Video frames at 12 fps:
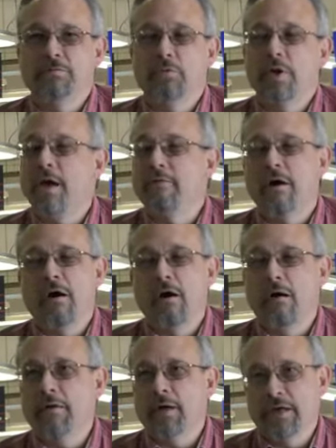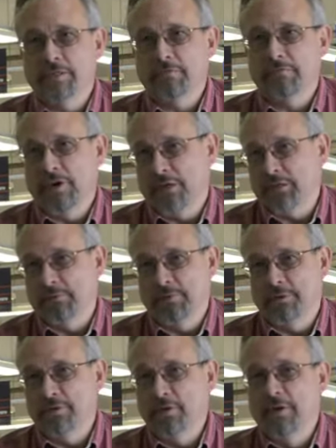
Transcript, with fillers: We have all kinds of customers.